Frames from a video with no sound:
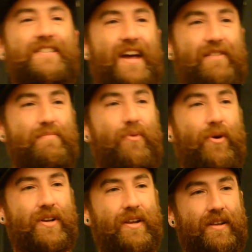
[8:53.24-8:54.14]
is kind of
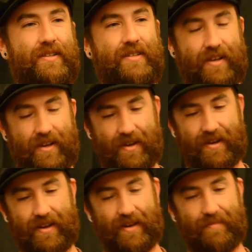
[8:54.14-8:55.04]
important
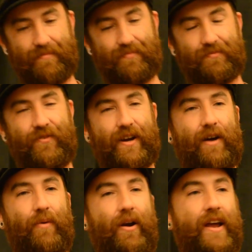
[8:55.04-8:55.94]
to
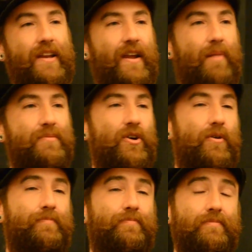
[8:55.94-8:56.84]
figure out where I ended up.
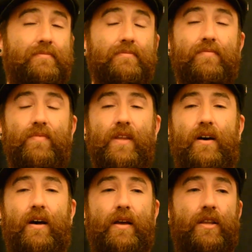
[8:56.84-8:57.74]
So
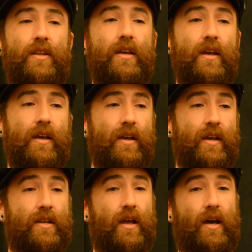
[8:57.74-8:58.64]
in
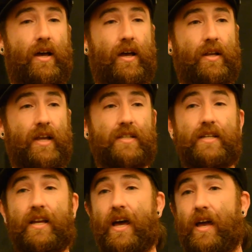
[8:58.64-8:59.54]

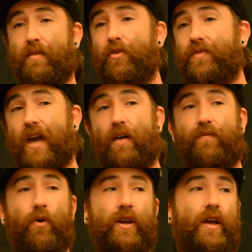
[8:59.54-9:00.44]
1999, I moved to
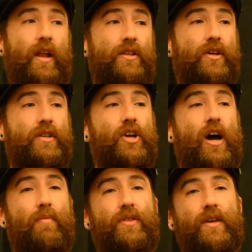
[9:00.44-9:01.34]
California. I took a
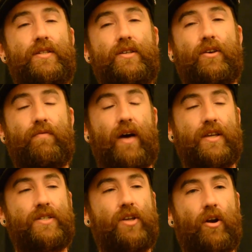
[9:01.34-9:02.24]
job with a Silicon
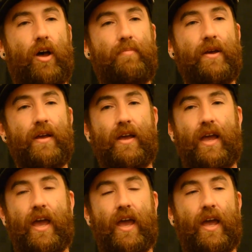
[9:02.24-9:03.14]
Valley startup
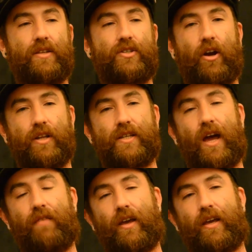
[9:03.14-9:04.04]
and started to
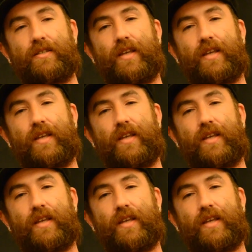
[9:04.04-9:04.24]
kind of like